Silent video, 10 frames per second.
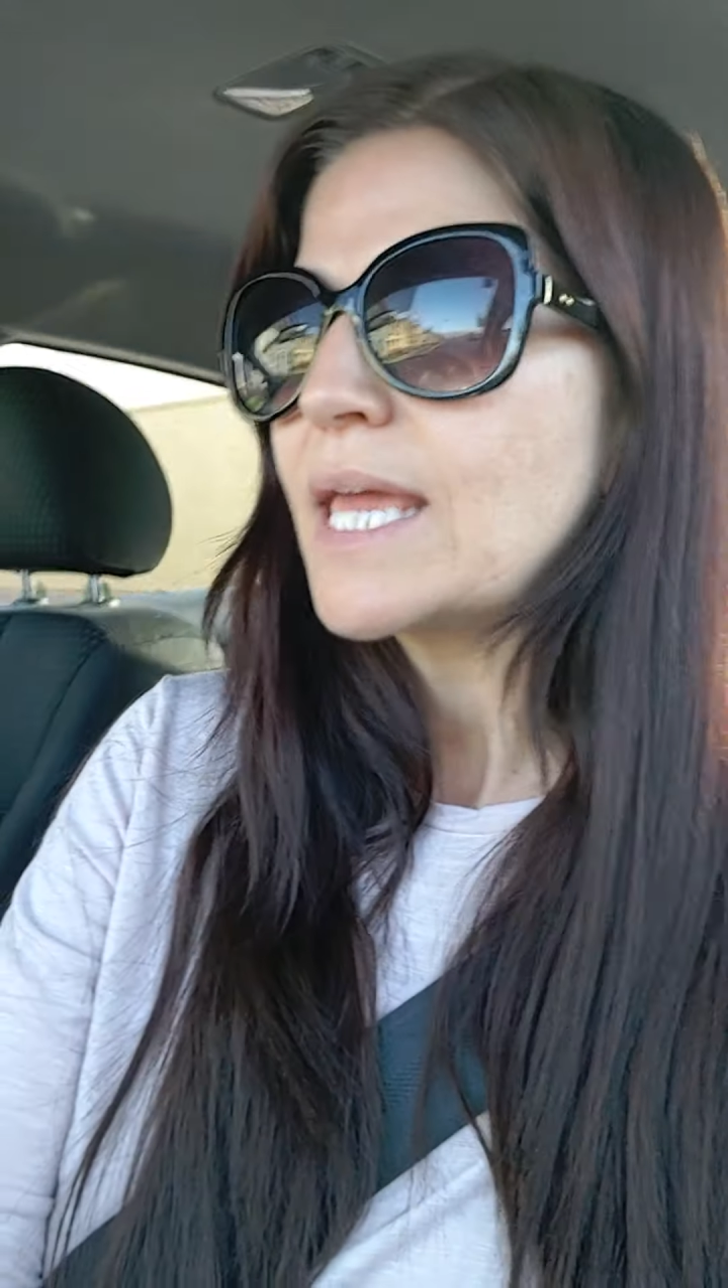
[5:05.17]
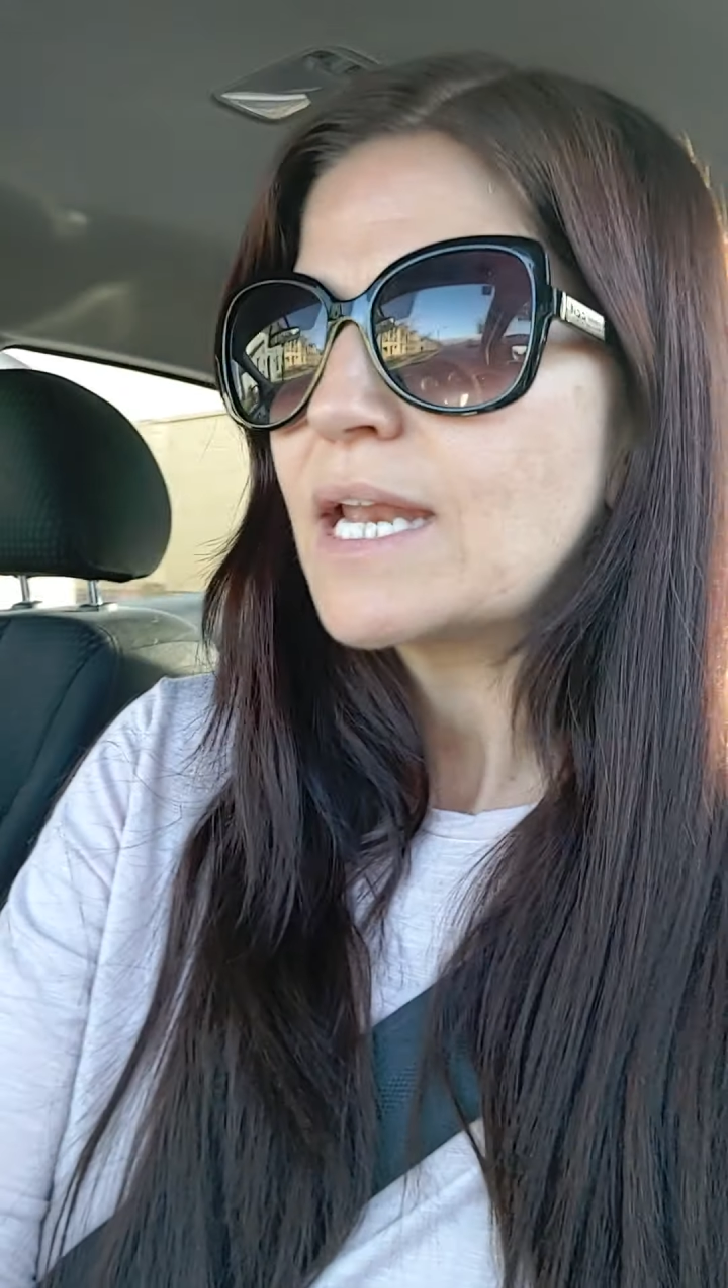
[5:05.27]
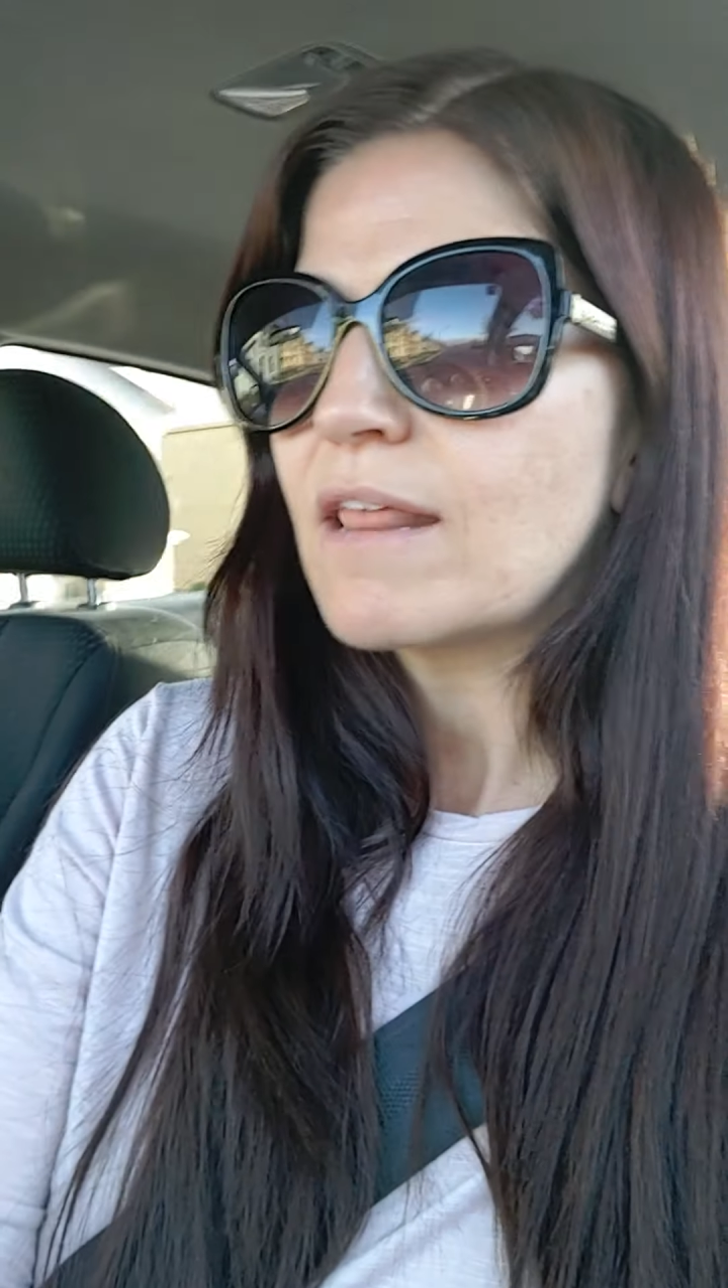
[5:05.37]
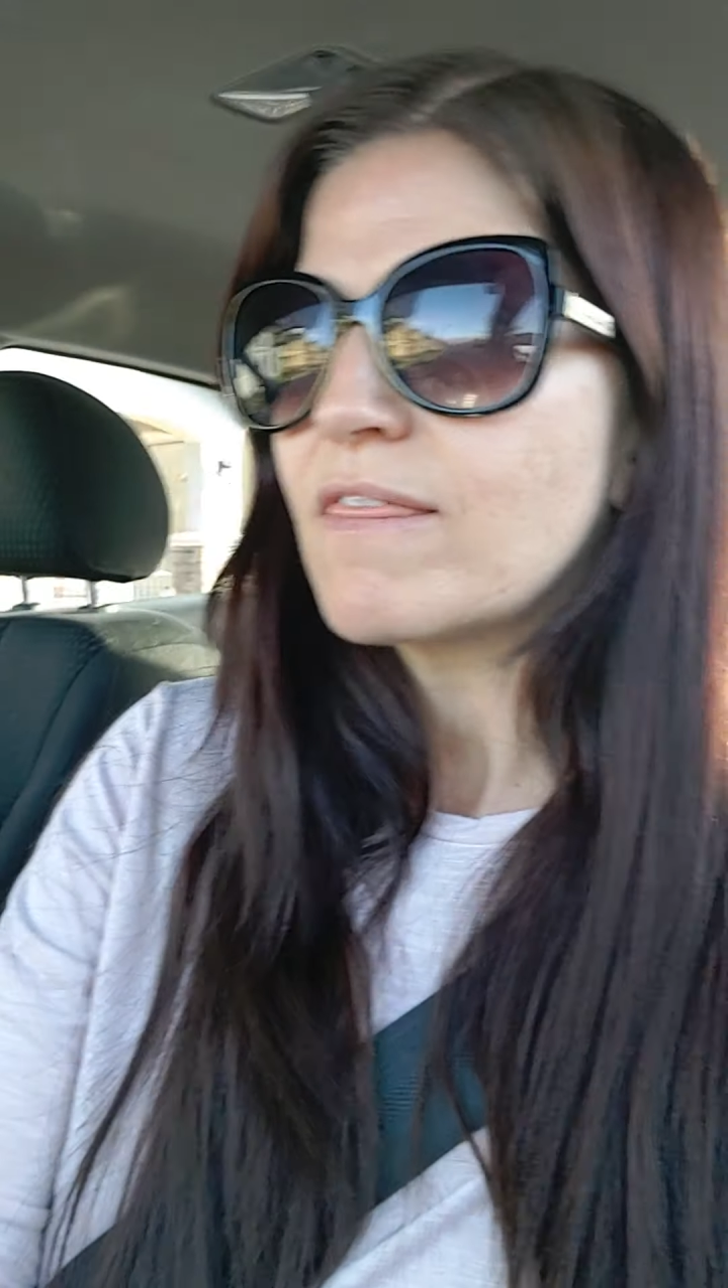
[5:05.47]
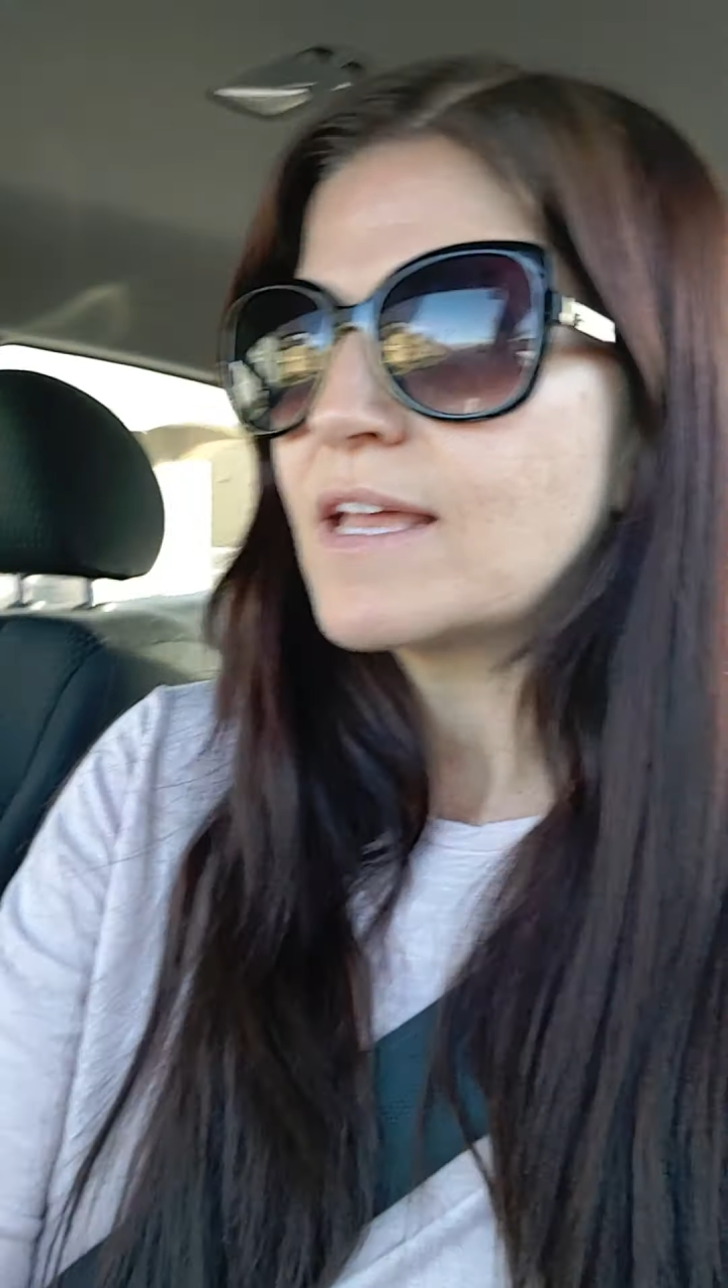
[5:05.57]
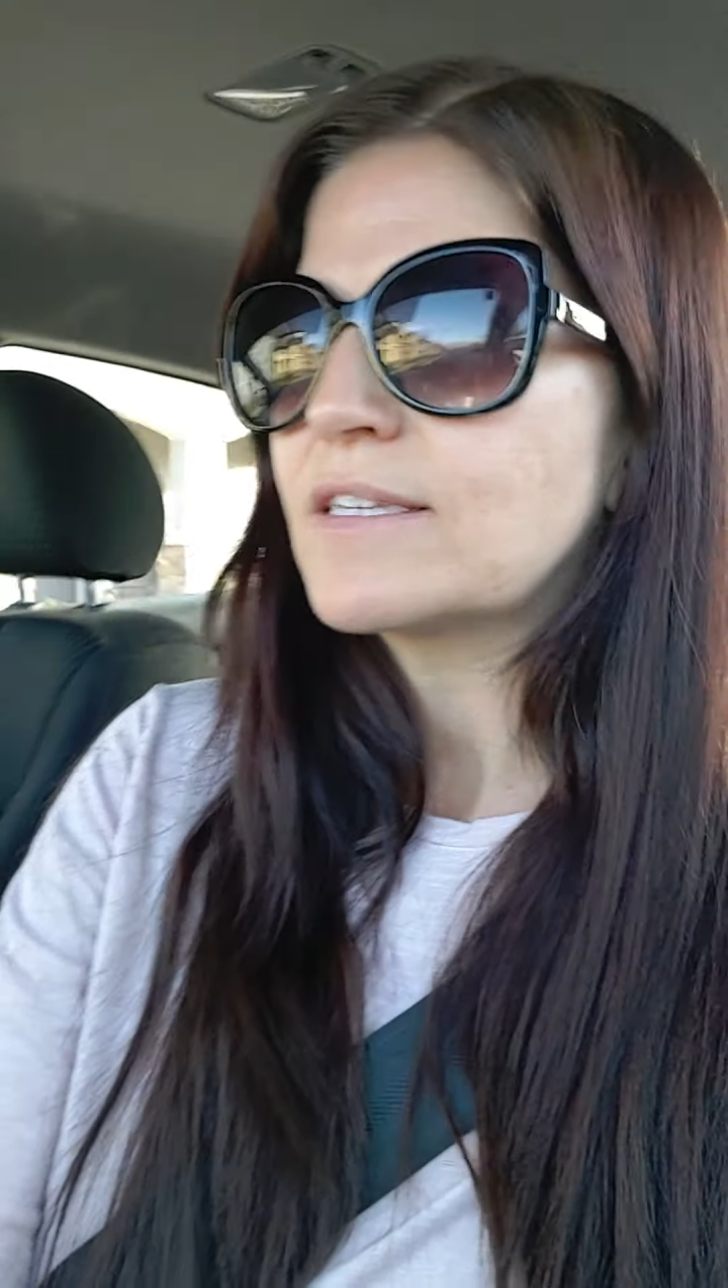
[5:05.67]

get anything